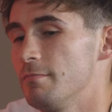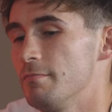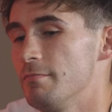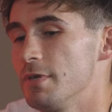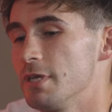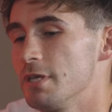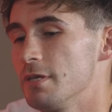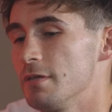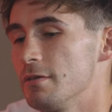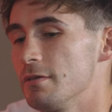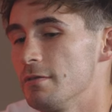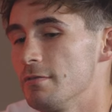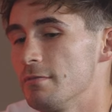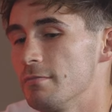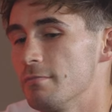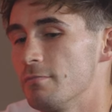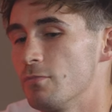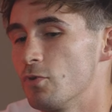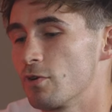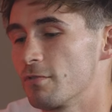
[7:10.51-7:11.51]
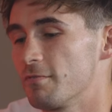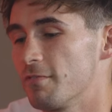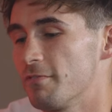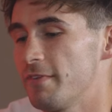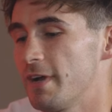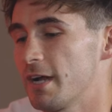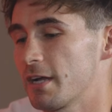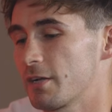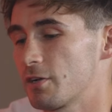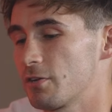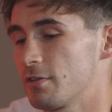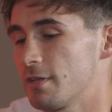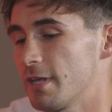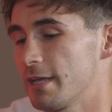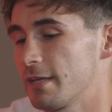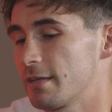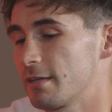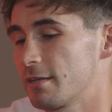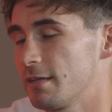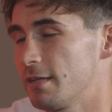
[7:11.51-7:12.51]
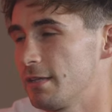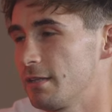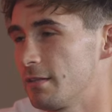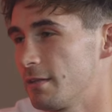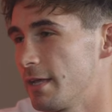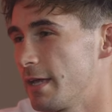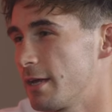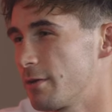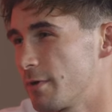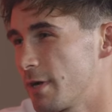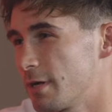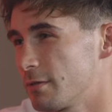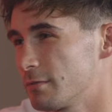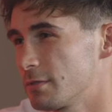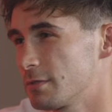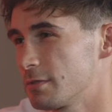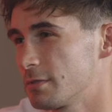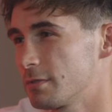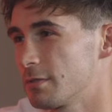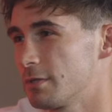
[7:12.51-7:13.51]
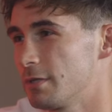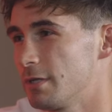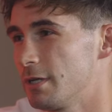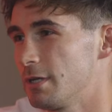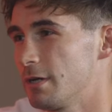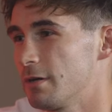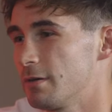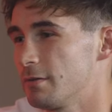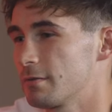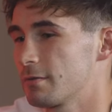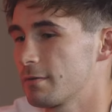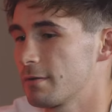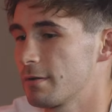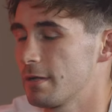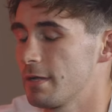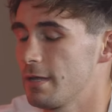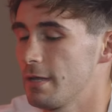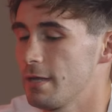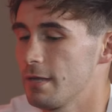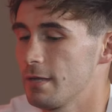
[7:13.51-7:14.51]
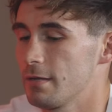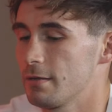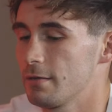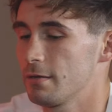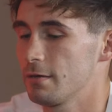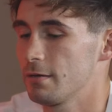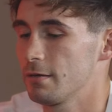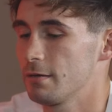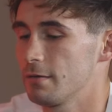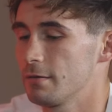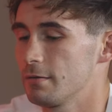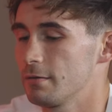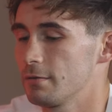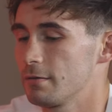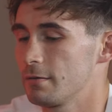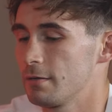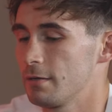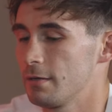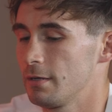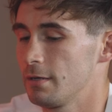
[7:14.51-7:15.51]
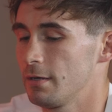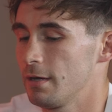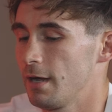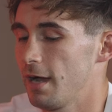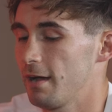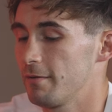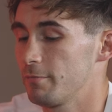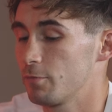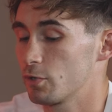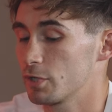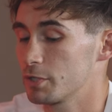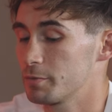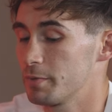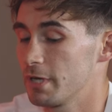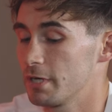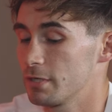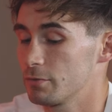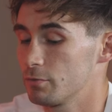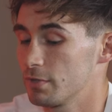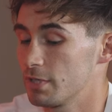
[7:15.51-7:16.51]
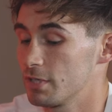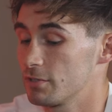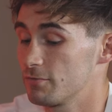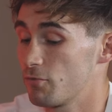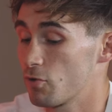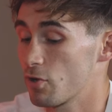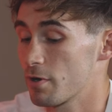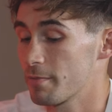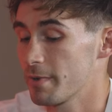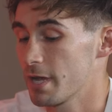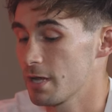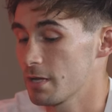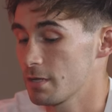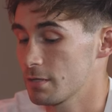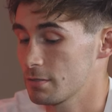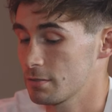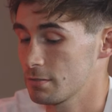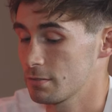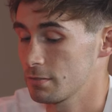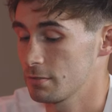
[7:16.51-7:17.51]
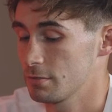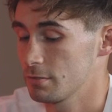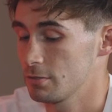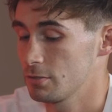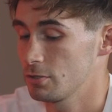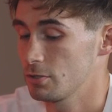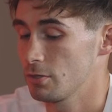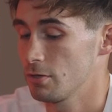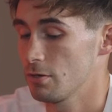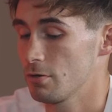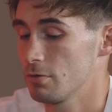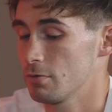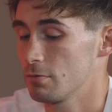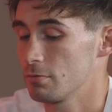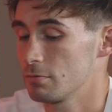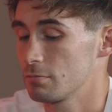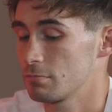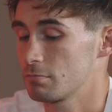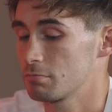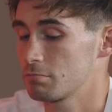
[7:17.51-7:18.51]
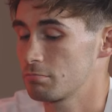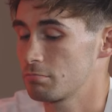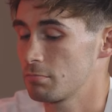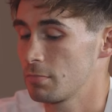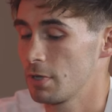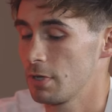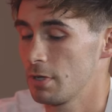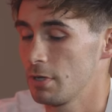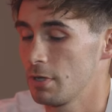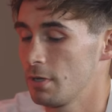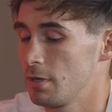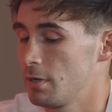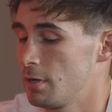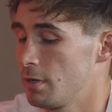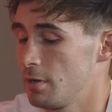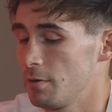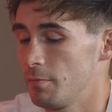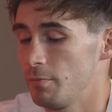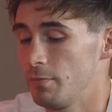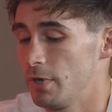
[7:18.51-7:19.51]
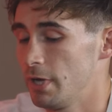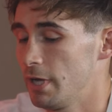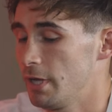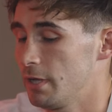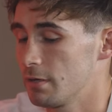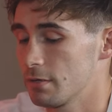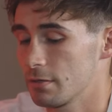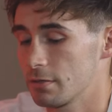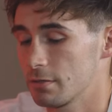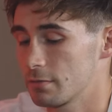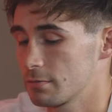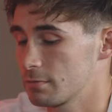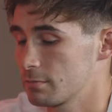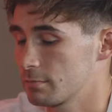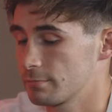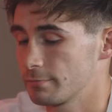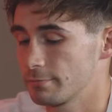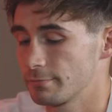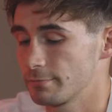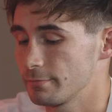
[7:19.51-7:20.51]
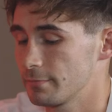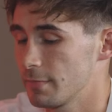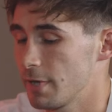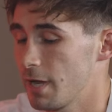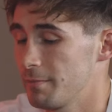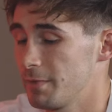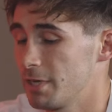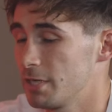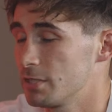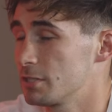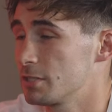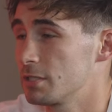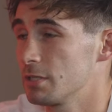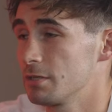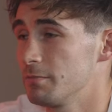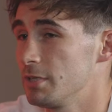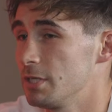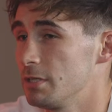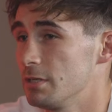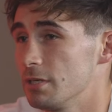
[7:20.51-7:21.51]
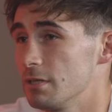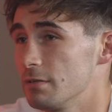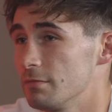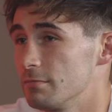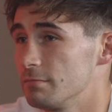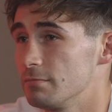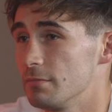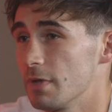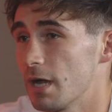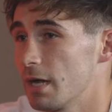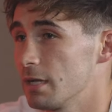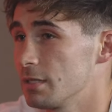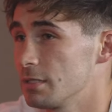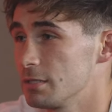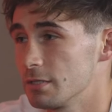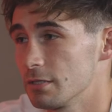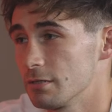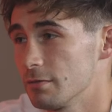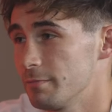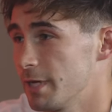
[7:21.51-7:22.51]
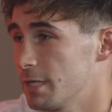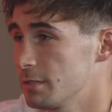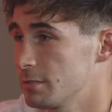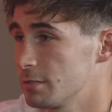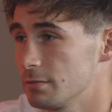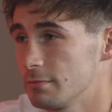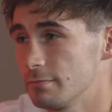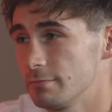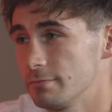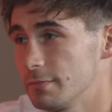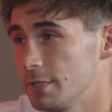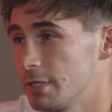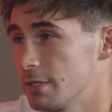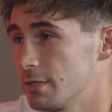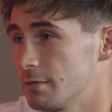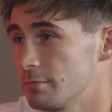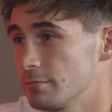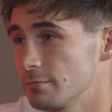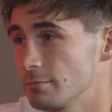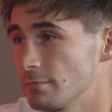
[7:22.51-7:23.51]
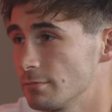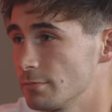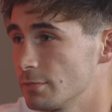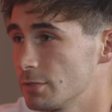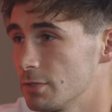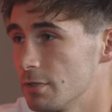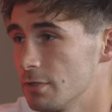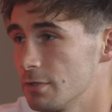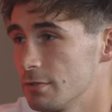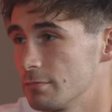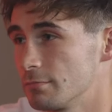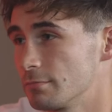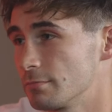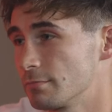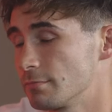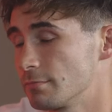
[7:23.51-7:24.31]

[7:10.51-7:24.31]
be more of a factor like in the later rounds, you know, and uh, I have more experience with this format. So, but I mean, it's just going to be a highly skilled matchup, you know. So